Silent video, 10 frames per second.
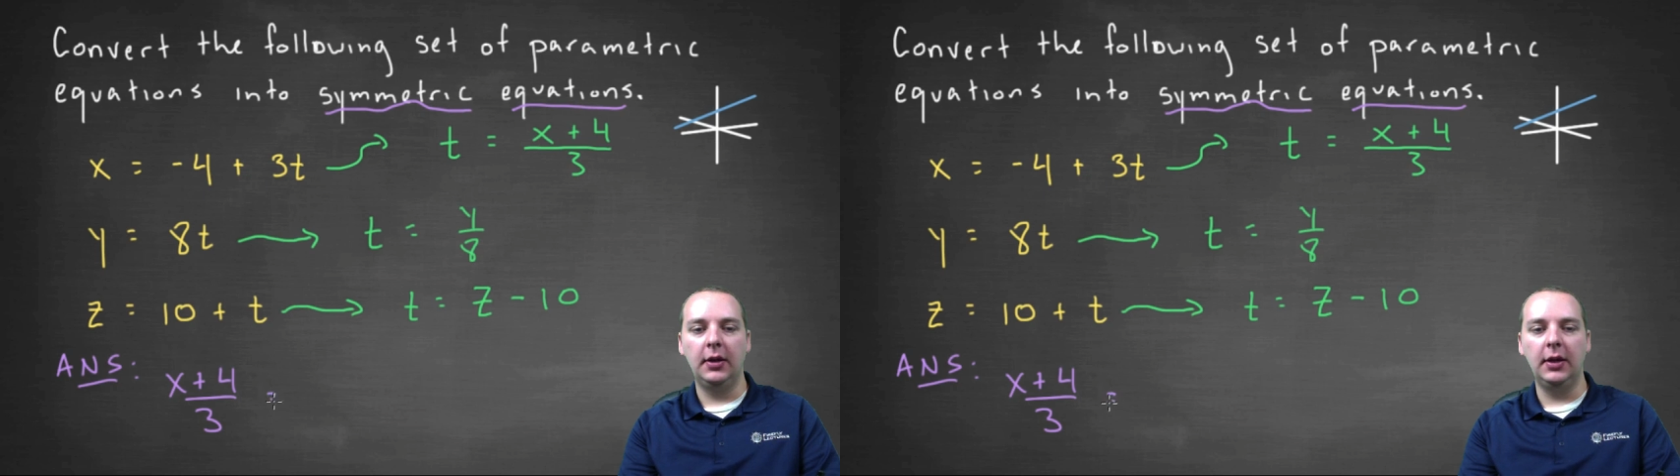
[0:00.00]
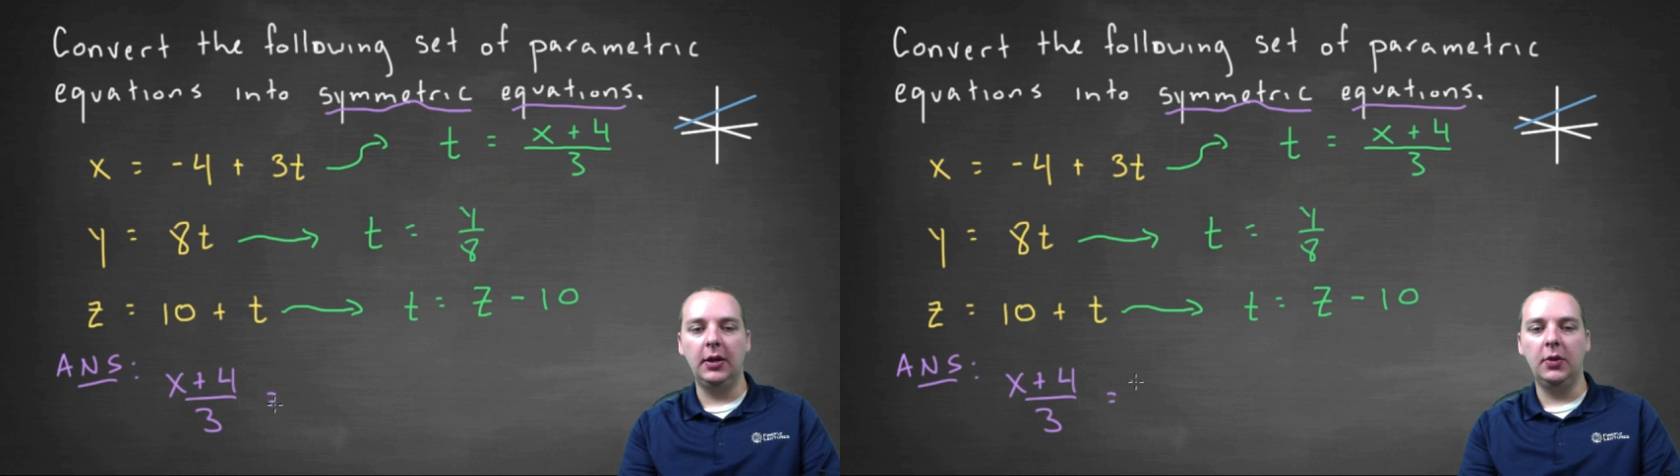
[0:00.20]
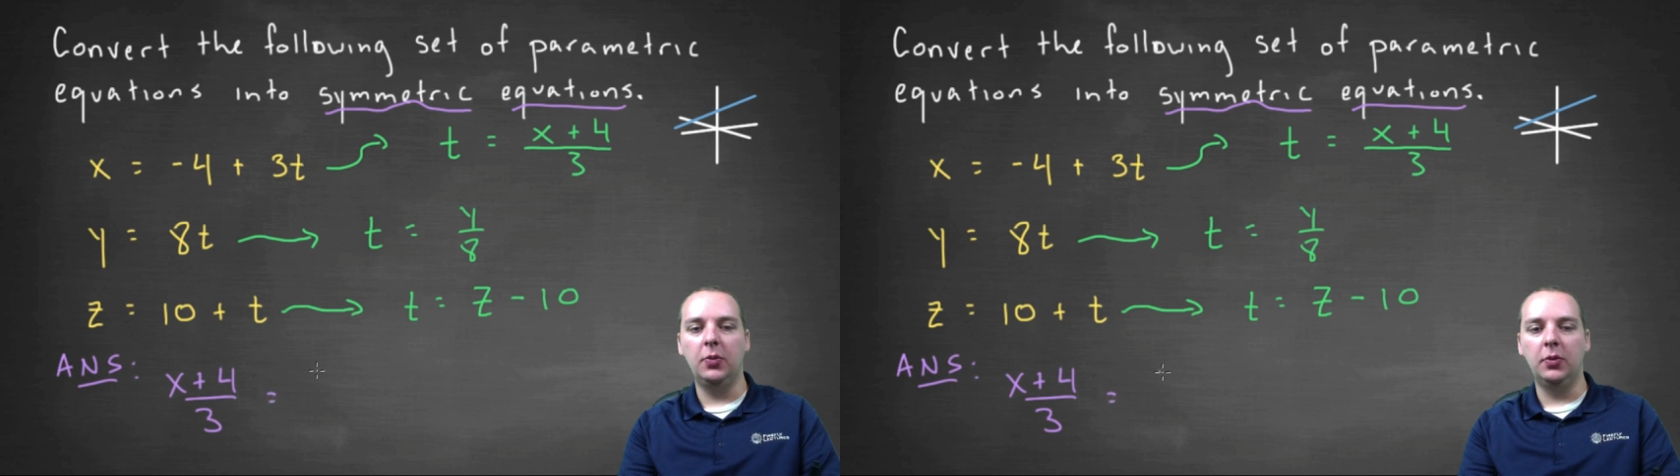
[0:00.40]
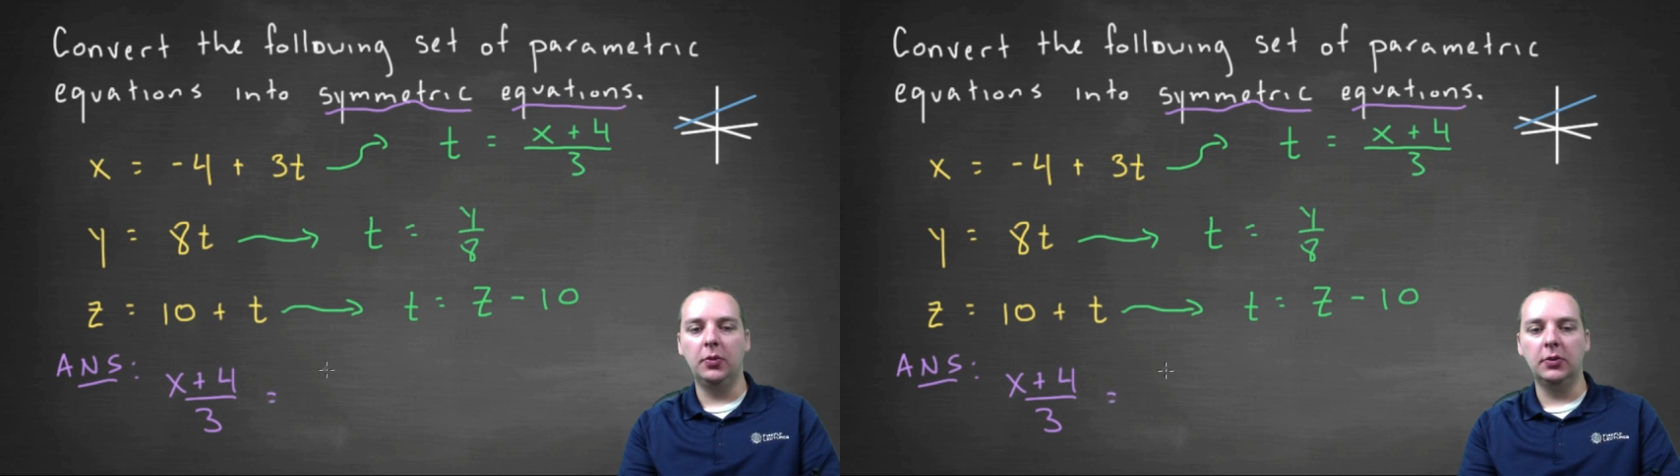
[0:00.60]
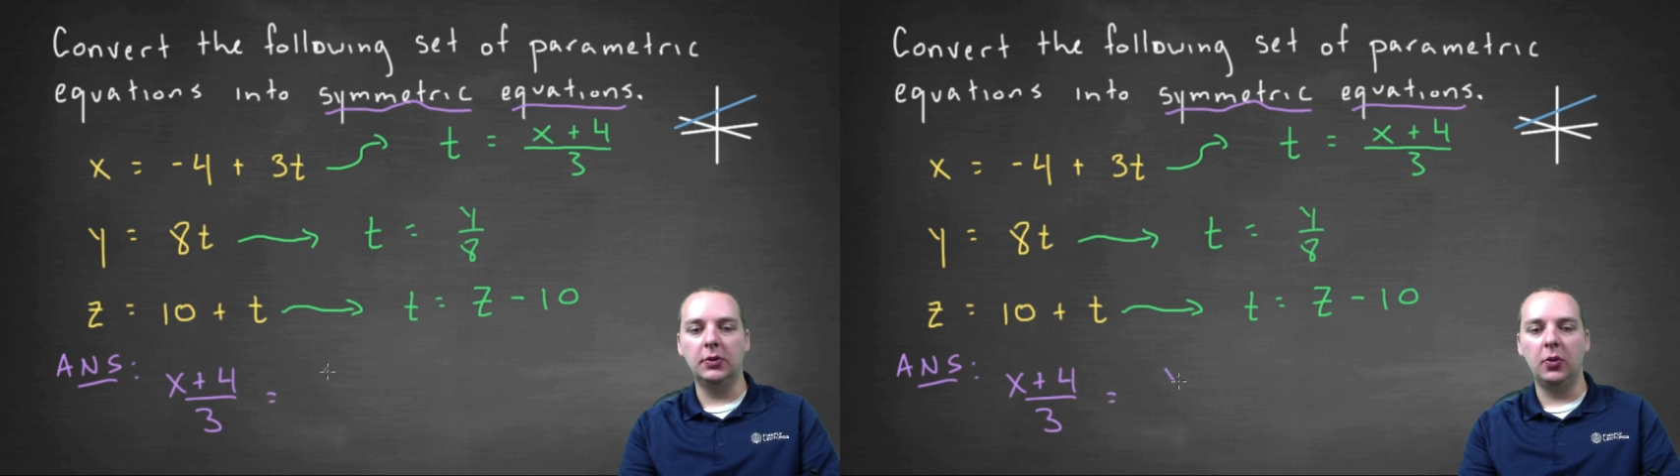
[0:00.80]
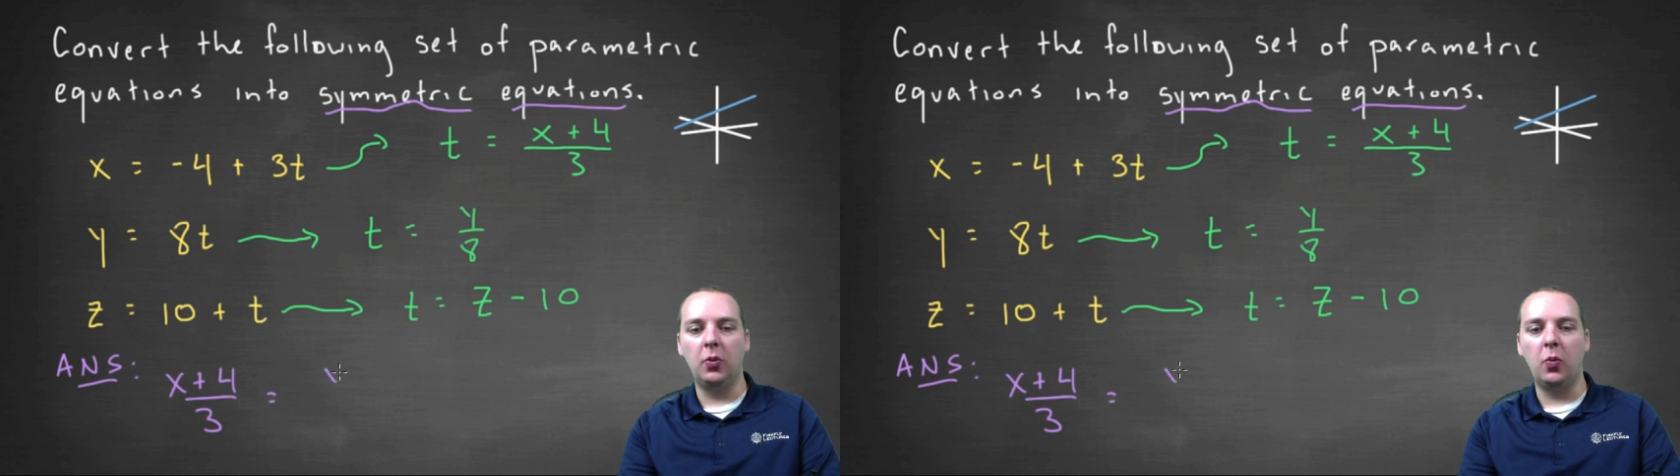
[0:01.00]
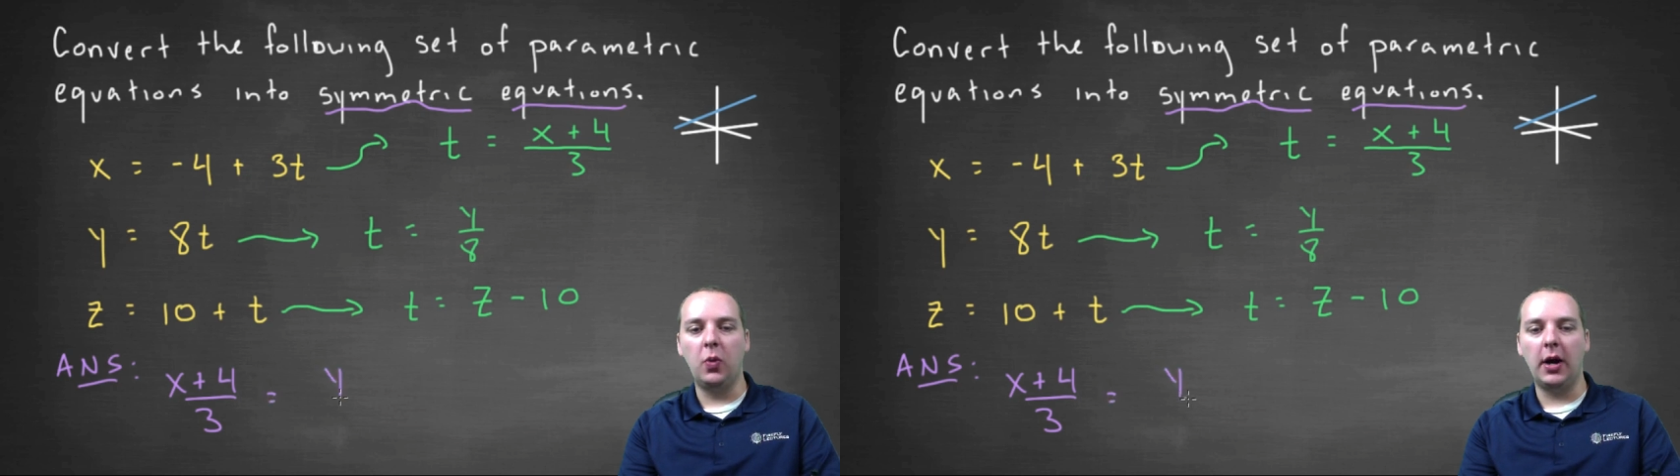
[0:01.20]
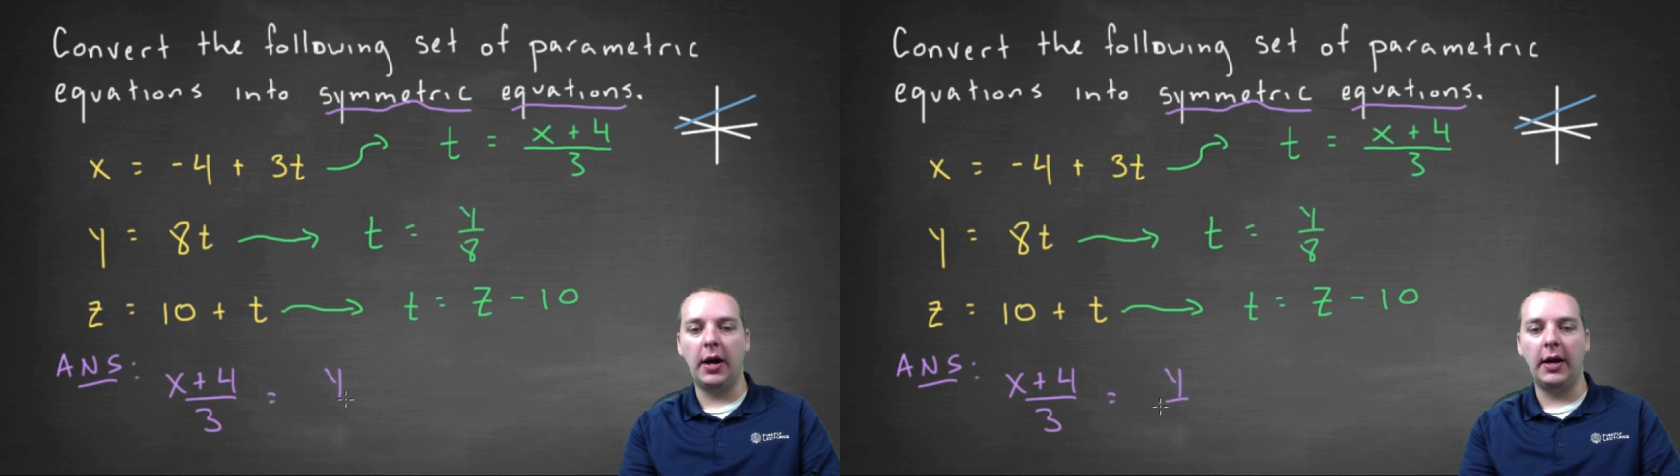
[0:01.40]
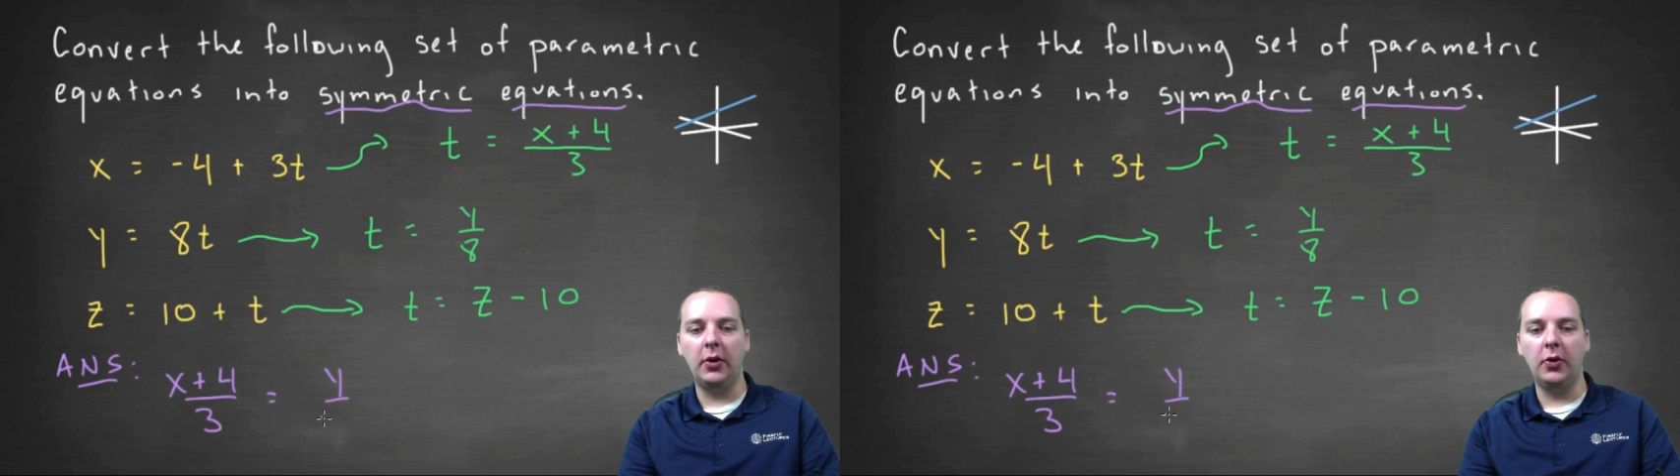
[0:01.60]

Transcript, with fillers: equals y